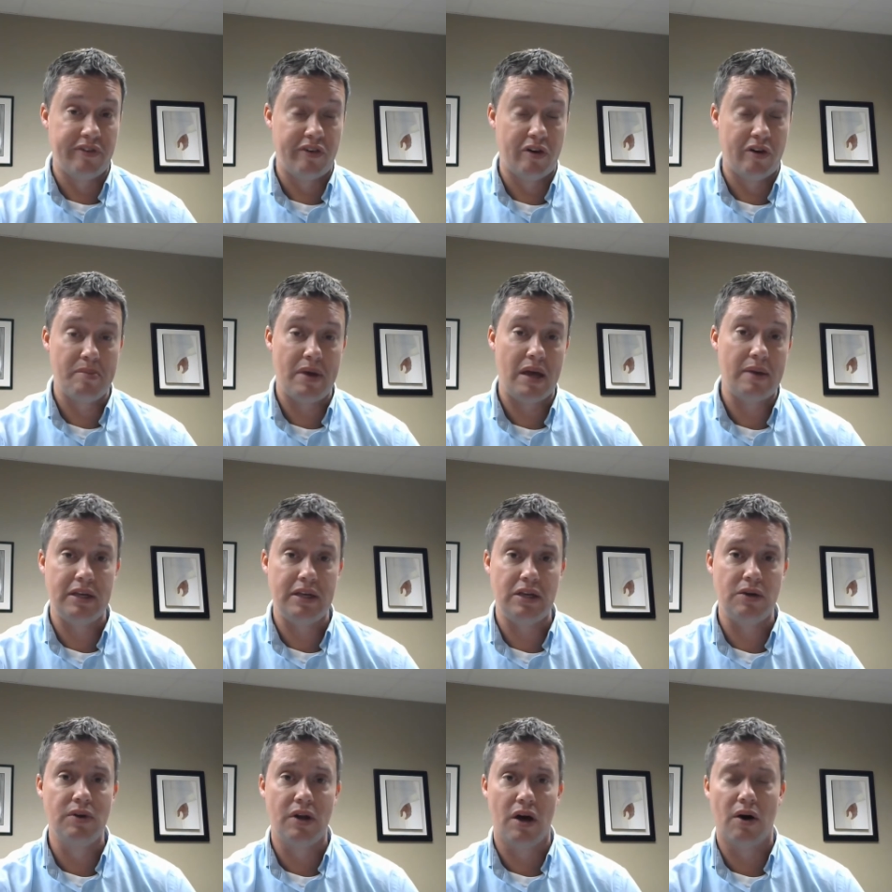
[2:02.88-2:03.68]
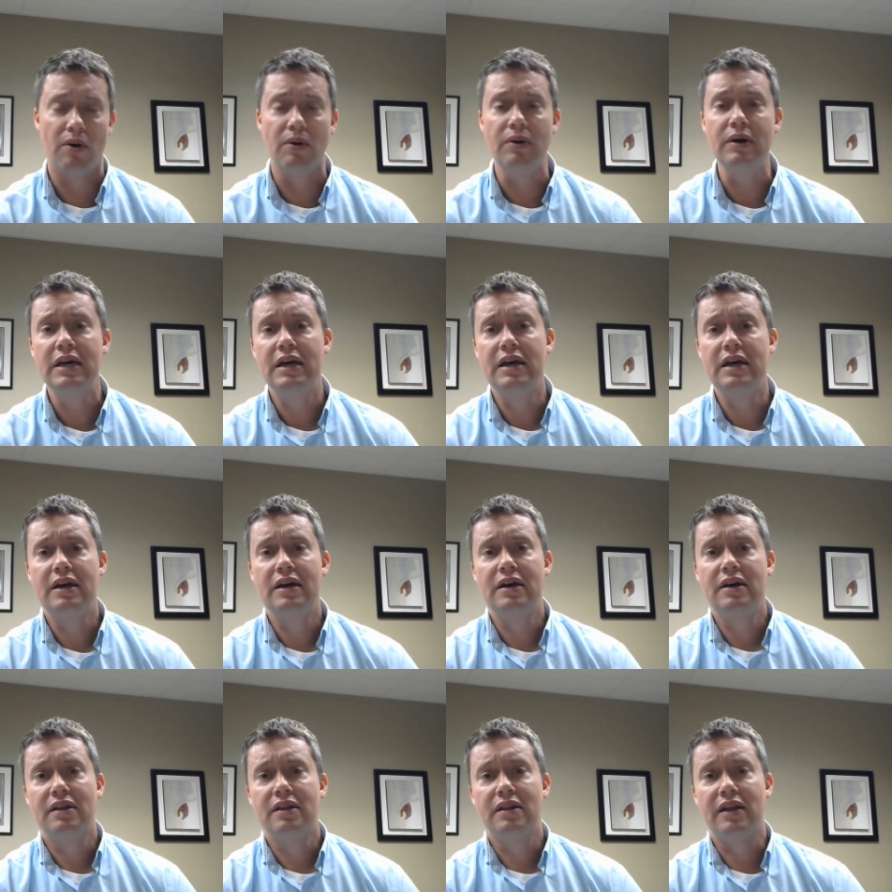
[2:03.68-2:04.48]
of them maybe you know.
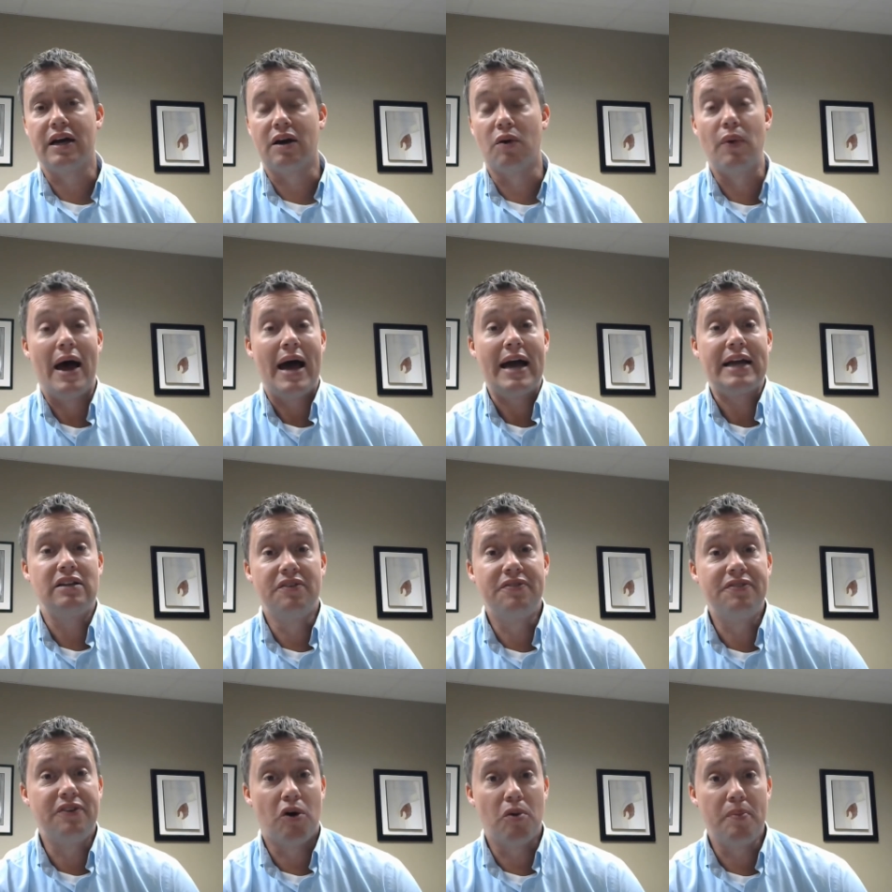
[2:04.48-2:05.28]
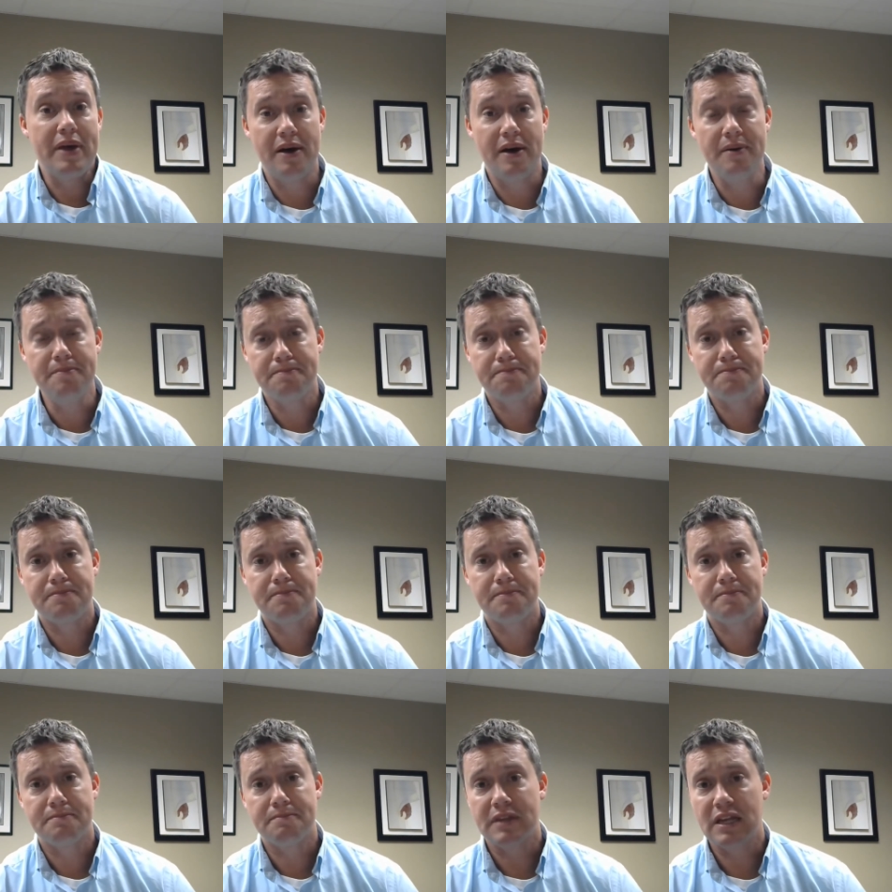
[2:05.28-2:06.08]
Like arachnophobia,
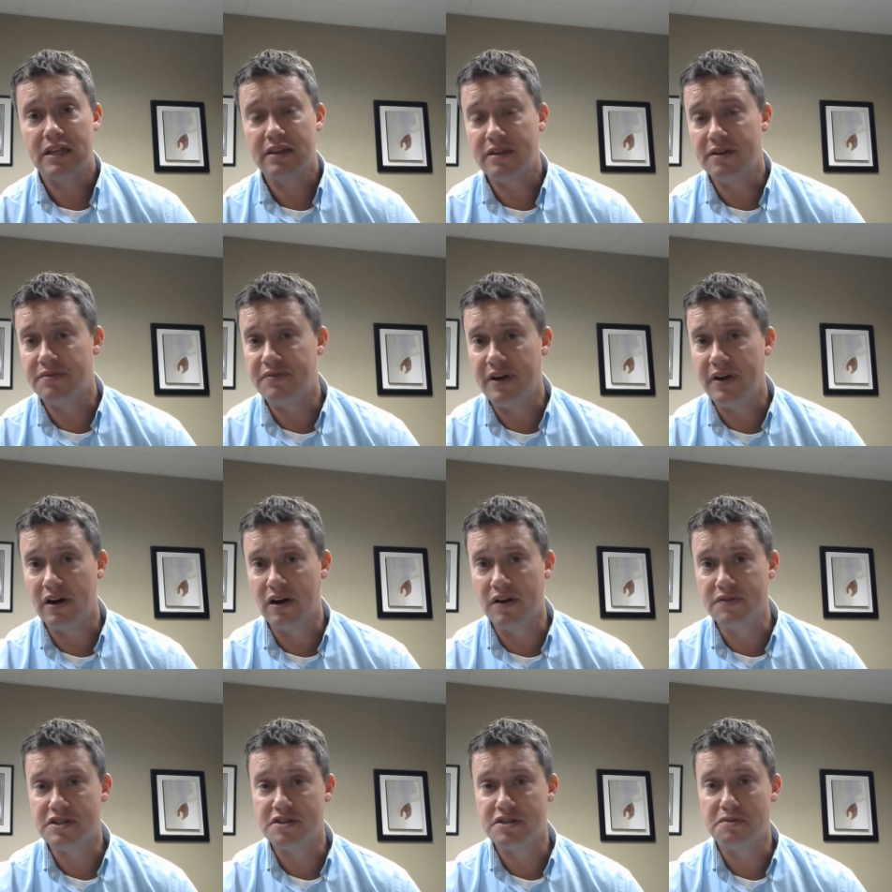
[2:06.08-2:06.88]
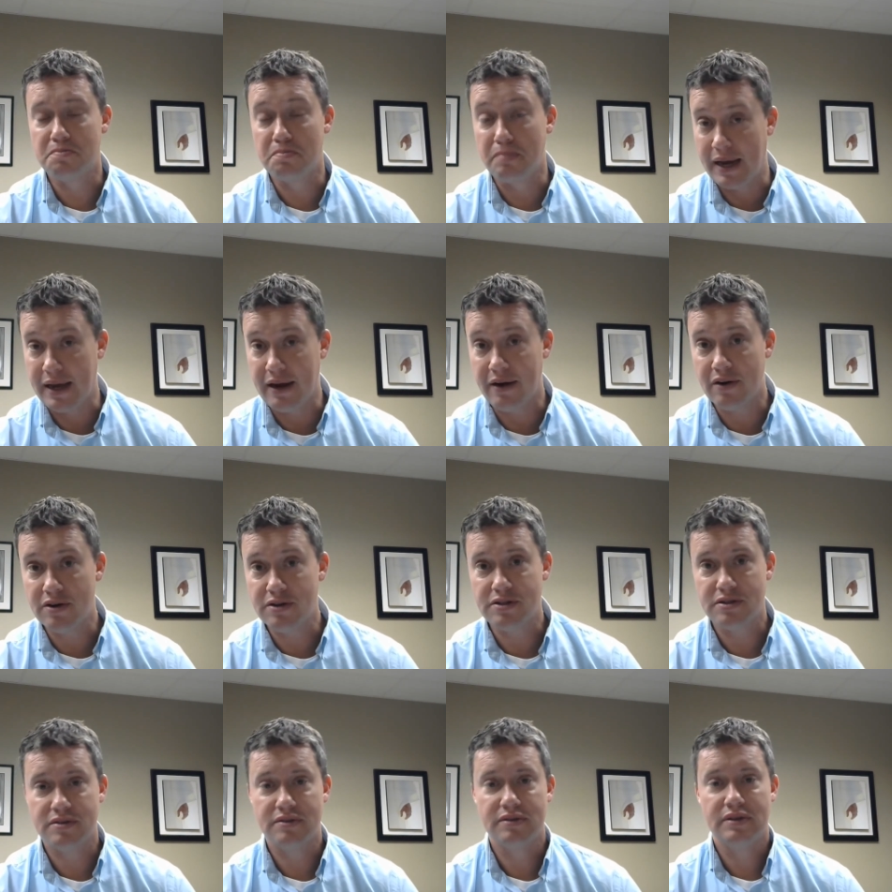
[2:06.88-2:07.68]
the fear of
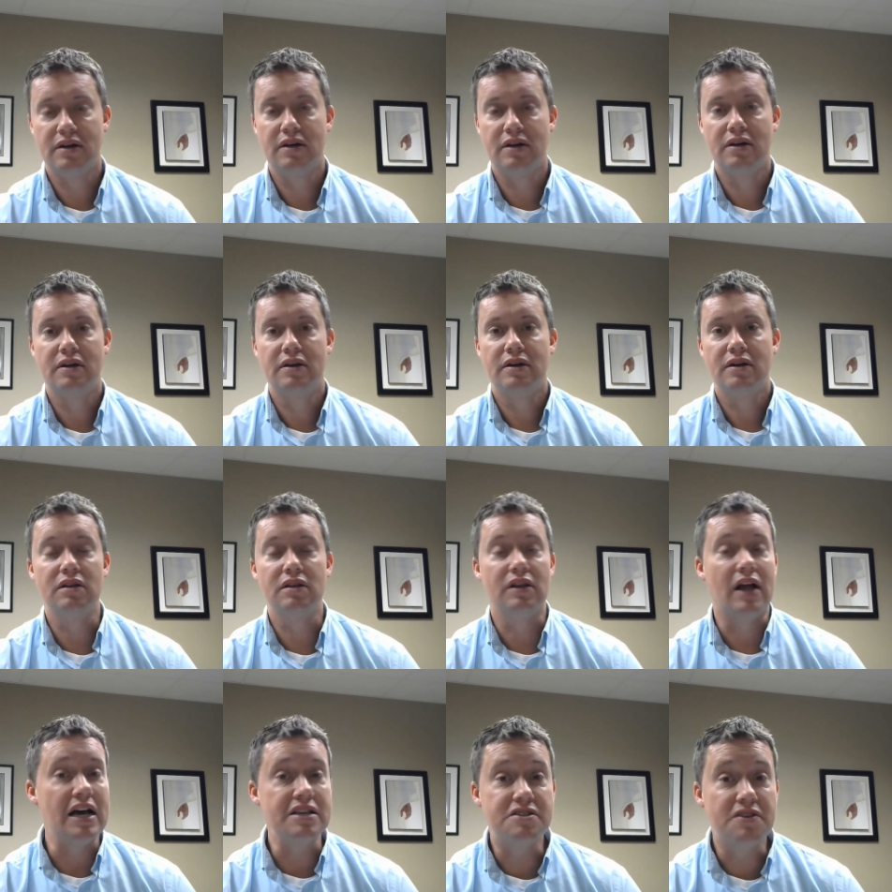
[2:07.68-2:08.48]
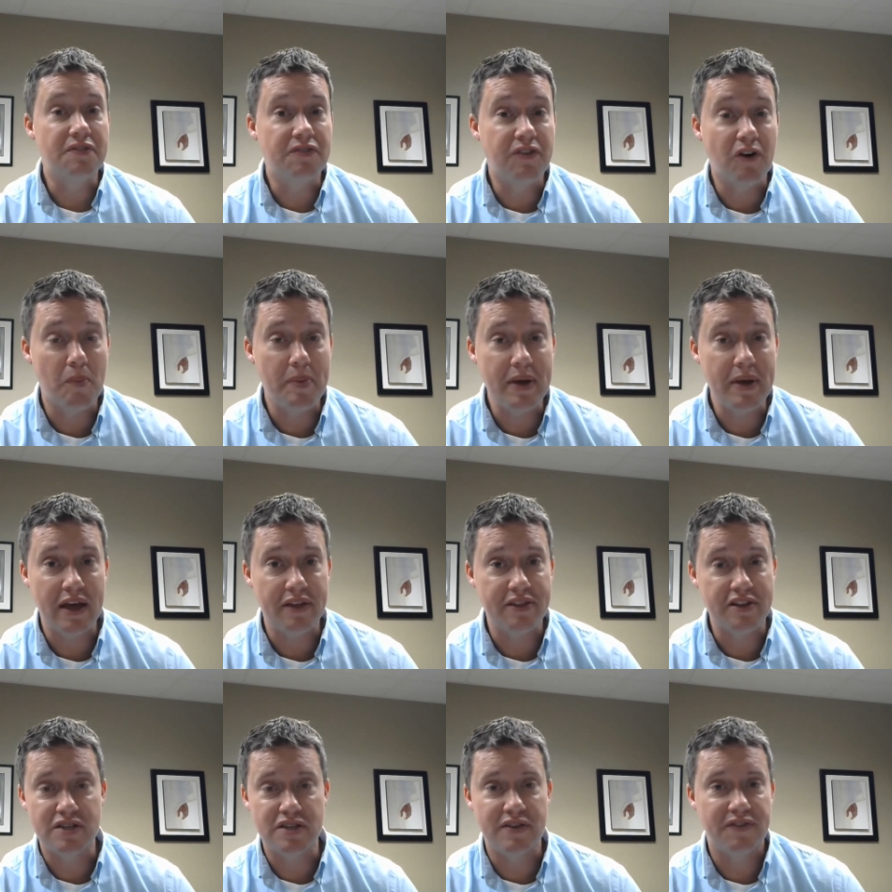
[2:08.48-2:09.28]
spiders.
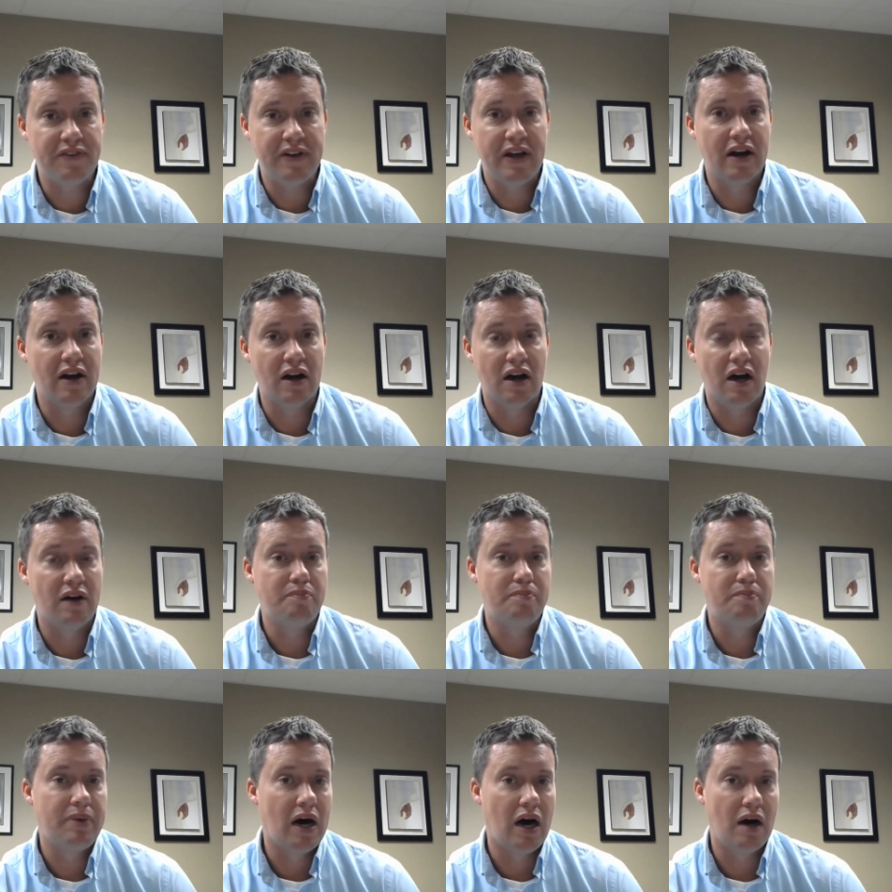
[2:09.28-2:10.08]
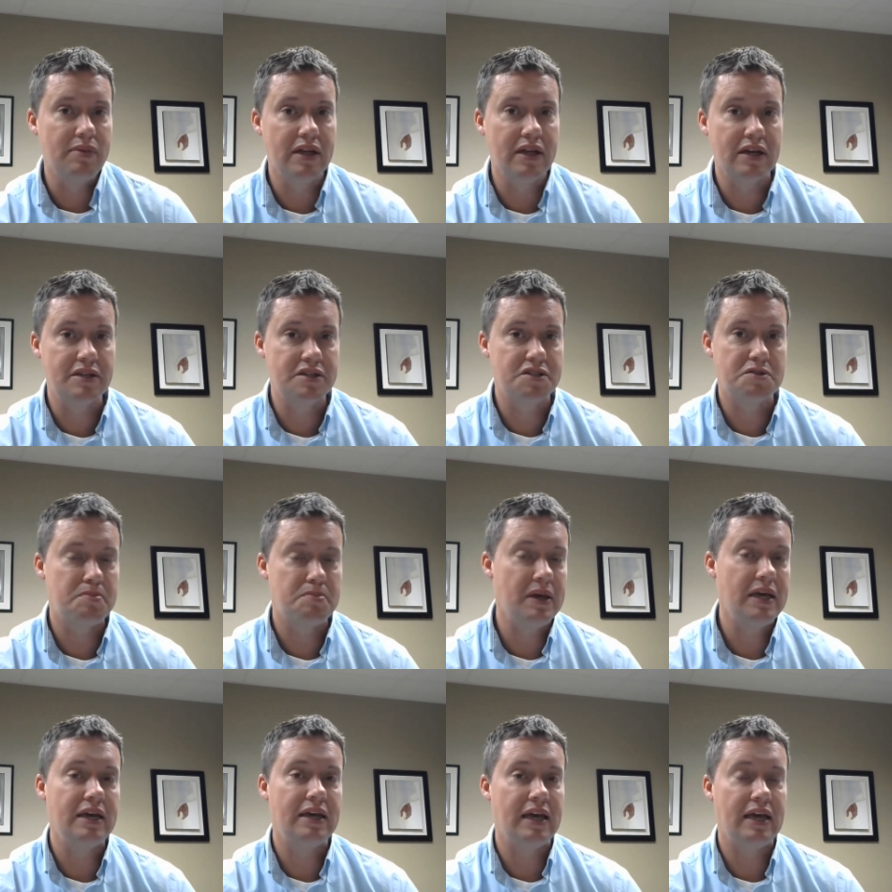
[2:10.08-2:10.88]
Glossophobia, the fear of public
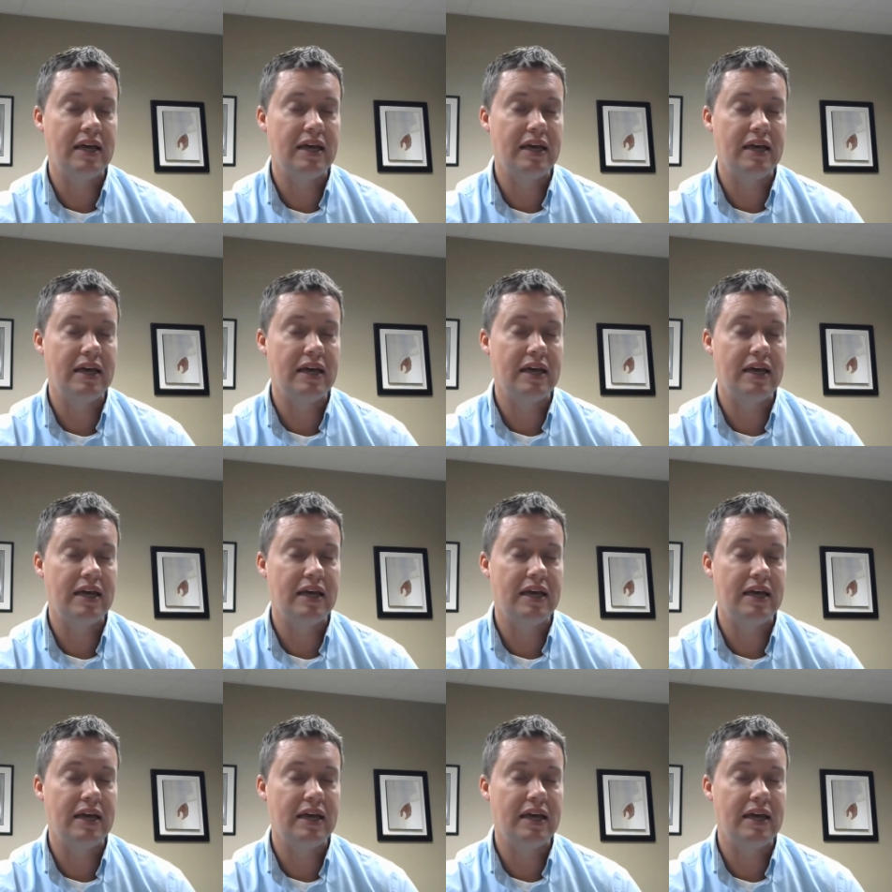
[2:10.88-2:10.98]
speaking.